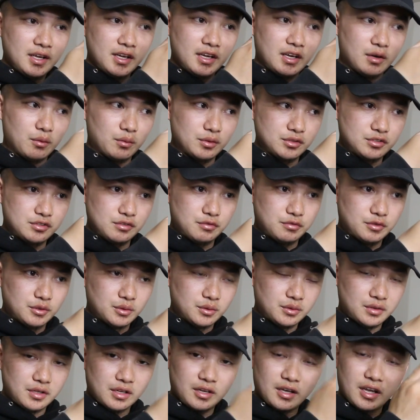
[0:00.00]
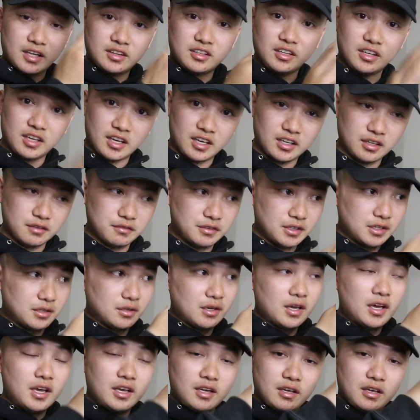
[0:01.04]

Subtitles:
and once you feel that at the end of it,